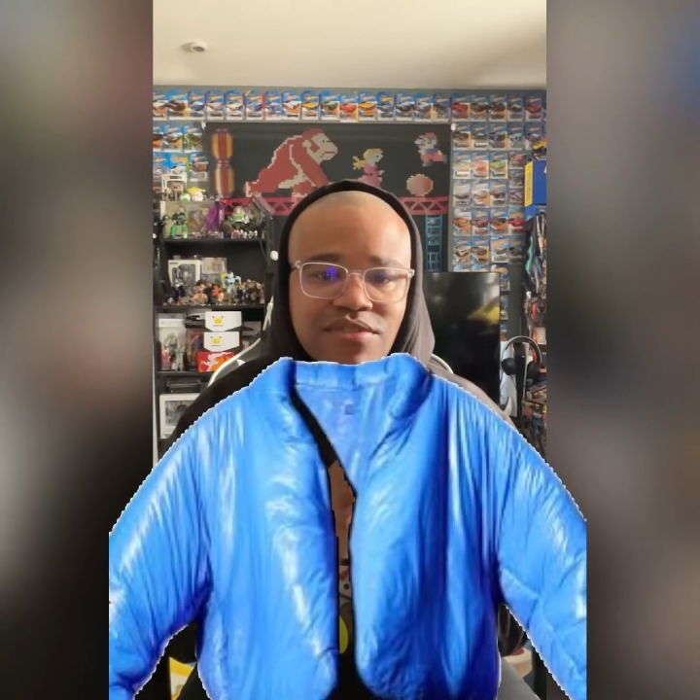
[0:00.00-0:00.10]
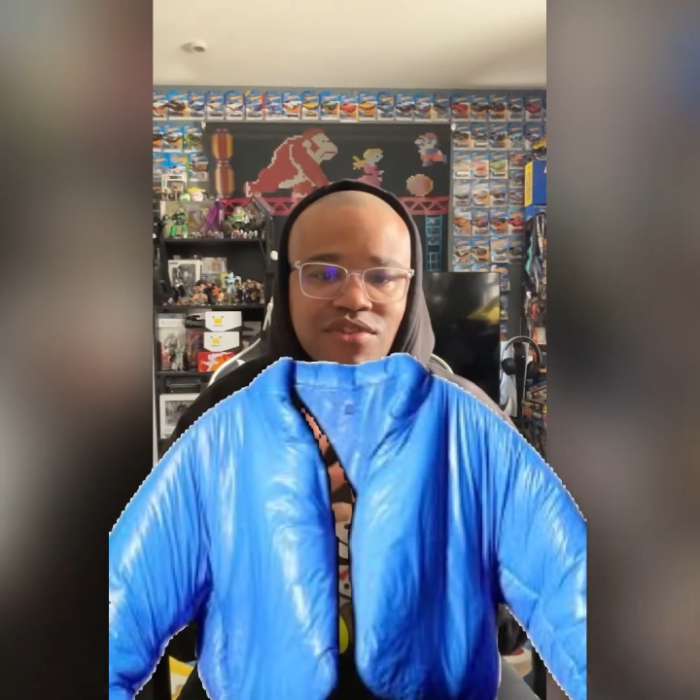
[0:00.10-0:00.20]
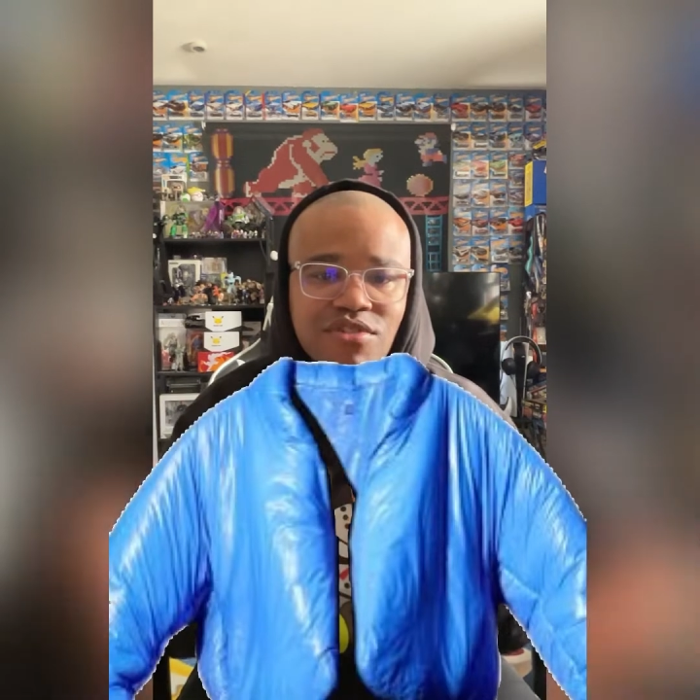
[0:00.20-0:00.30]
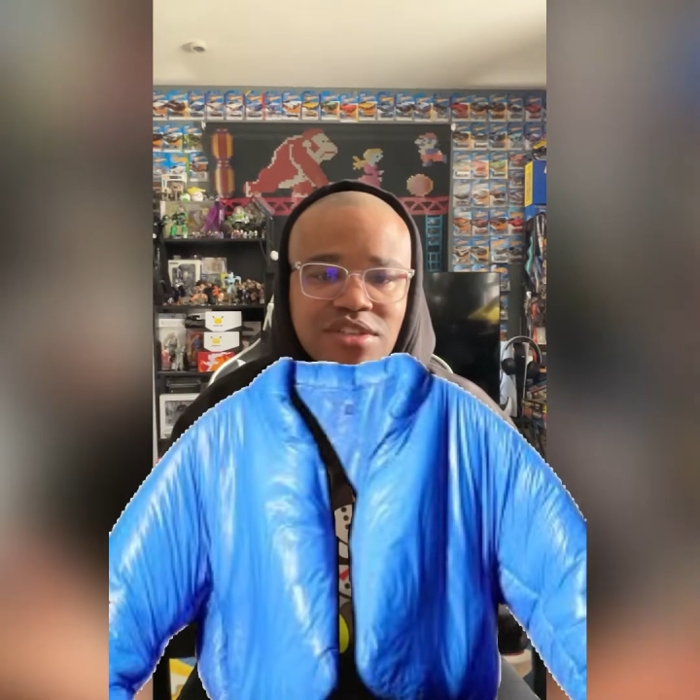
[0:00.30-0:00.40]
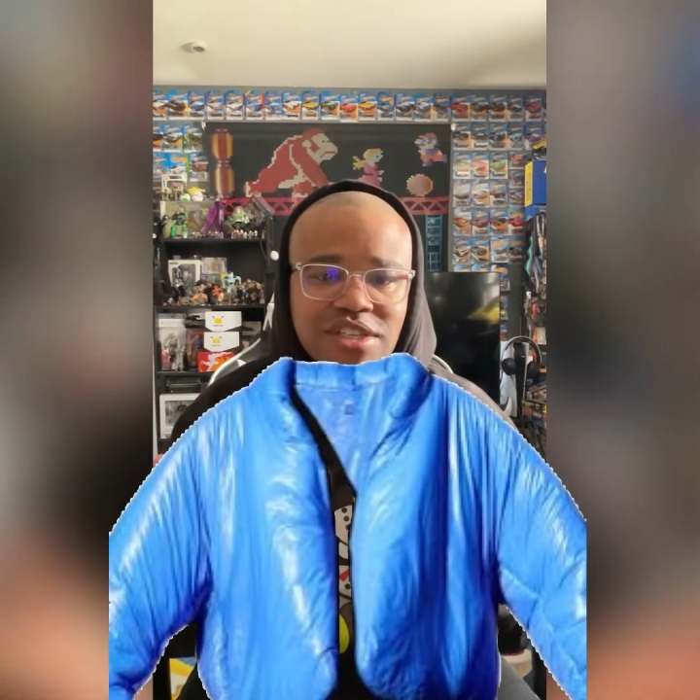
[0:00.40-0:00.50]
of
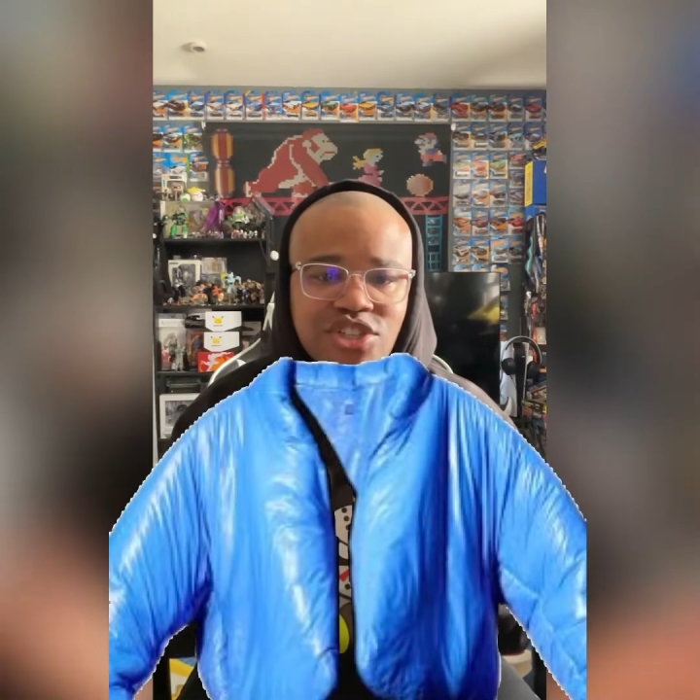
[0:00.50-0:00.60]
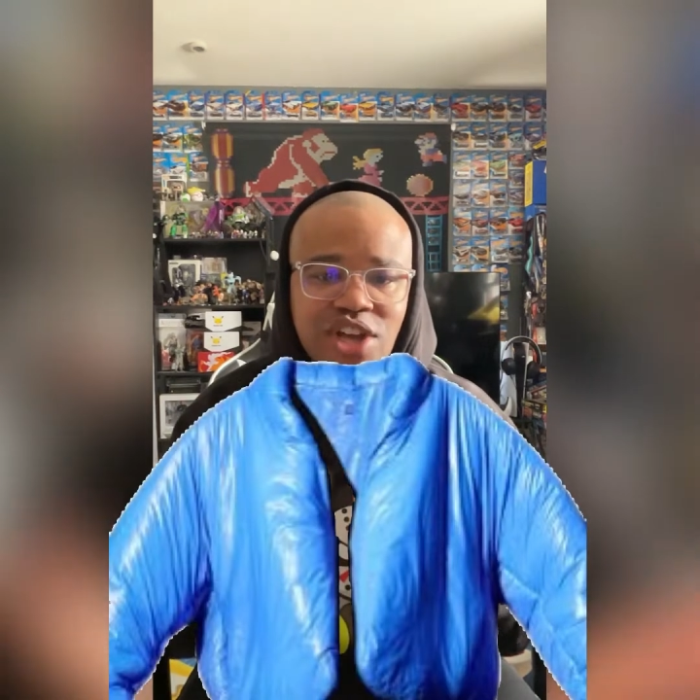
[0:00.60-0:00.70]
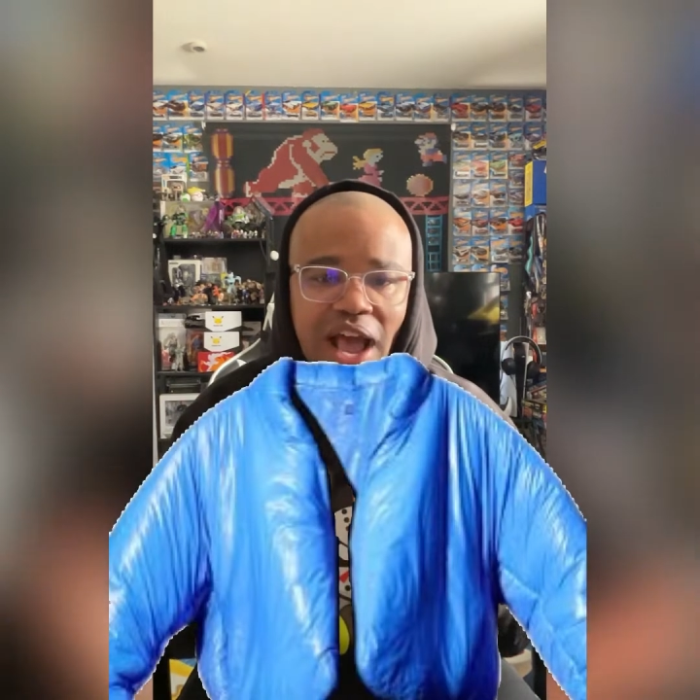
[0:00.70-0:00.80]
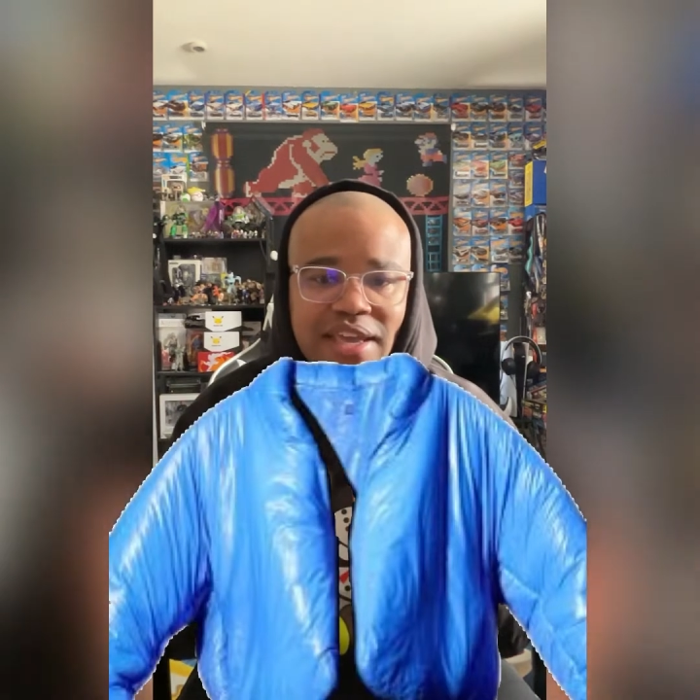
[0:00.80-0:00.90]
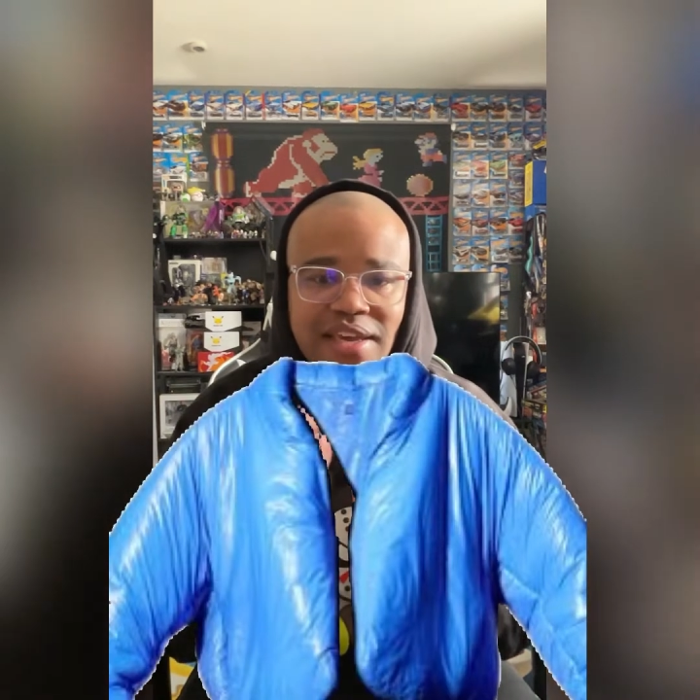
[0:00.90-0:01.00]
course, the
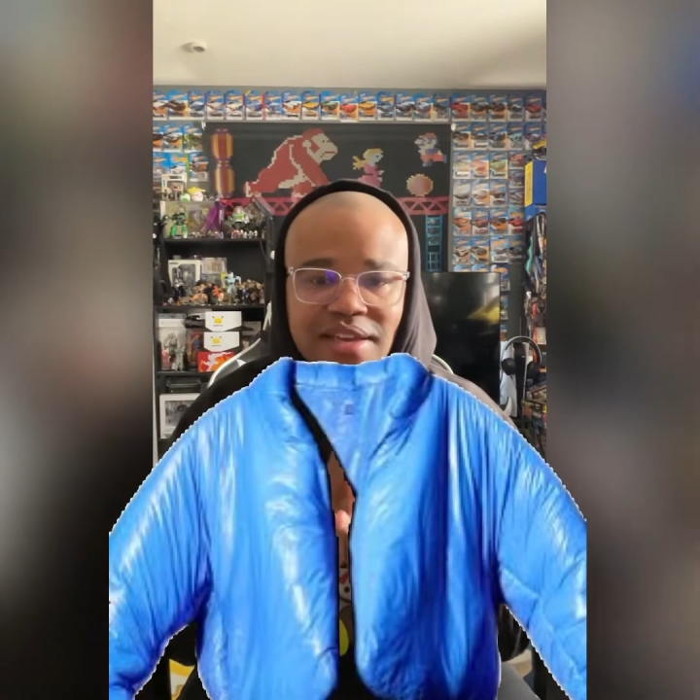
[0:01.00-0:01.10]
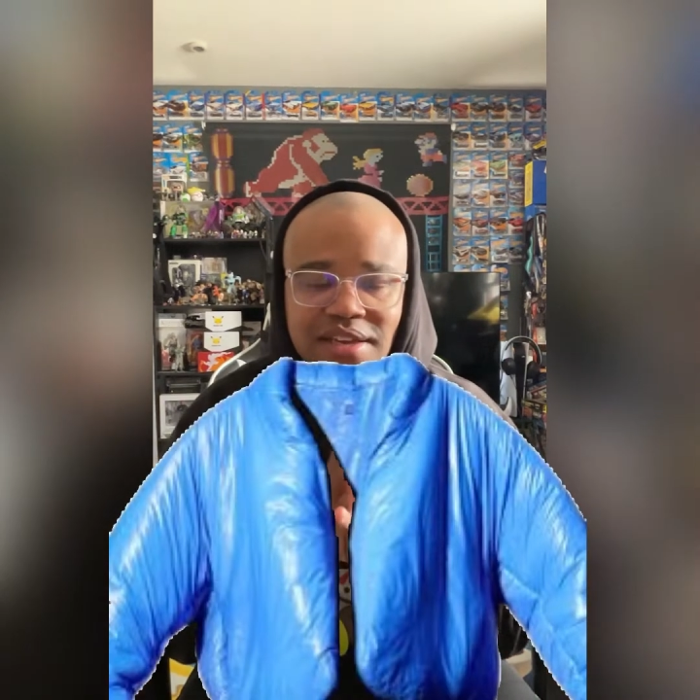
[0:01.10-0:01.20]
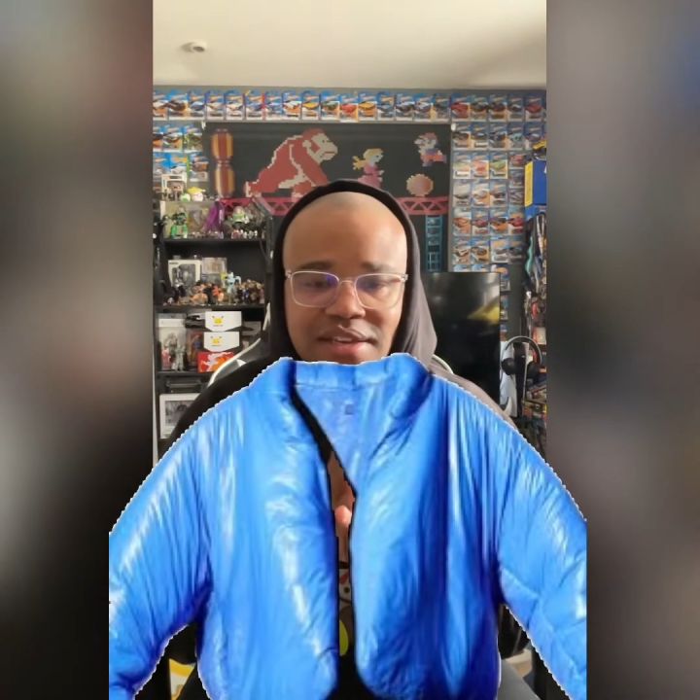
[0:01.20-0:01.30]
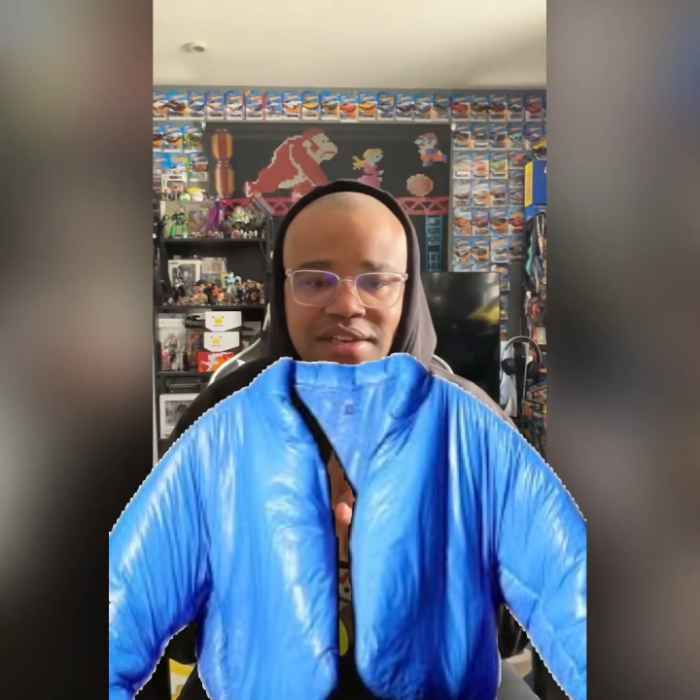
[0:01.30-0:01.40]
jacket.